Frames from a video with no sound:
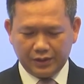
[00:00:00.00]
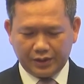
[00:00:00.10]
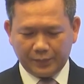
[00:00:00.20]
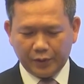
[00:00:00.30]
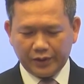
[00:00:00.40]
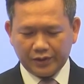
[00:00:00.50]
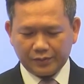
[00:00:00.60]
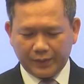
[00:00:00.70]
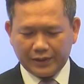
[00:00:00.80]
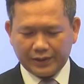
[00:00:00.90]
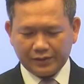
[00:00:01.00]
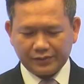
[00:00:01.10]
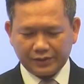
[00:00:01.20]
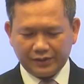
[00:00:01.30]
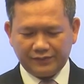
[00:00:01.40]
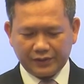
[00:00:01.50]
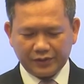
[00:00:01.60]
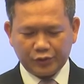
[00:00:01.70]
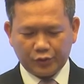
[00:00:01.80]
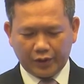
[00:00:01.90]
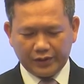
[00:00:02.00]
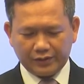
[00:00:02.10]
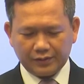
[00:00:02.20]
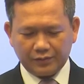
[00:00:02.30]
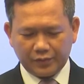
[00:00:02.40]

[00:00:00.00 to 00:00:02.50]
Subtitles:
Cambodia is making significant strides